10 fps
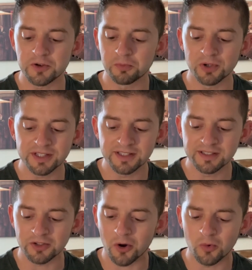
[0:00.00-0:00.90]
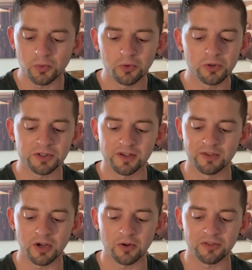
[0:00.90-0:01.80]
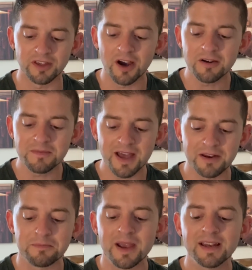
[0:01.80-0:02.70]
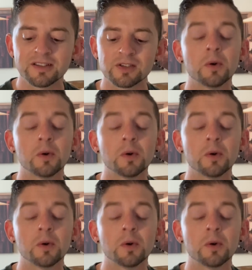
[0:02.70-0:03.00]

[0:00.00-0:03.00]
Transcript: you princes and all rulers of the earth, young men and maidens,